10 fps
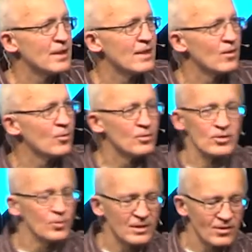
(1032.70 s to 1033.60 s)
ago or
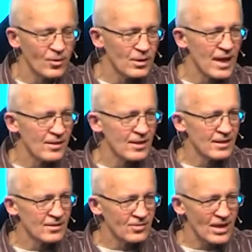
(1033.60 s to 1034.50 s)
2 weeks ago down in
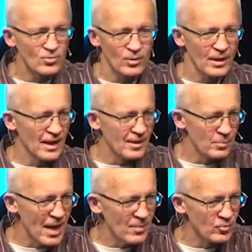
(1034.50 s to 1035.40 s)
the sanctuary, and a
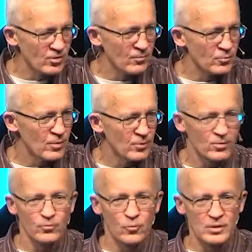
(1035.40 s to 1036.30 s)
mom was up front with her
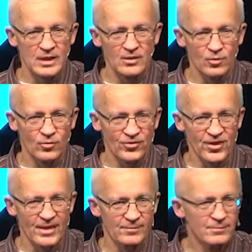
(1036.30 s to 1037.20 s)
14-year-old
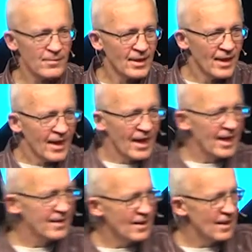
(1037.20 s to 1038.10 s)
son.
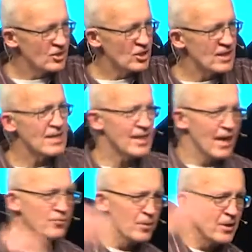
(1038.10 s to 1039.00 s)
And she said,
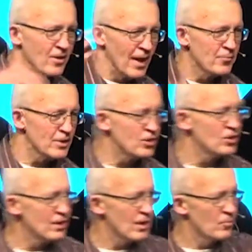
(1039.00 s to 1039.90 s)
Dave, come here. I
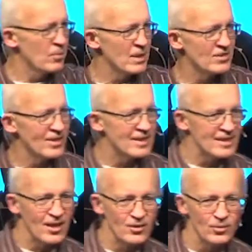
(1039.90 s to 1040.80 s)
want my son to
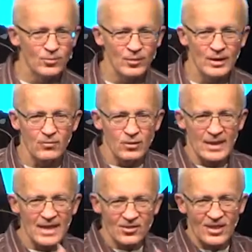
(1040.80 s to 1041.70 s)
tell you whatever it
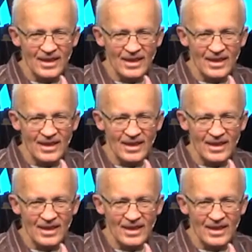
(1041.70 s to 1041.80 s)
is,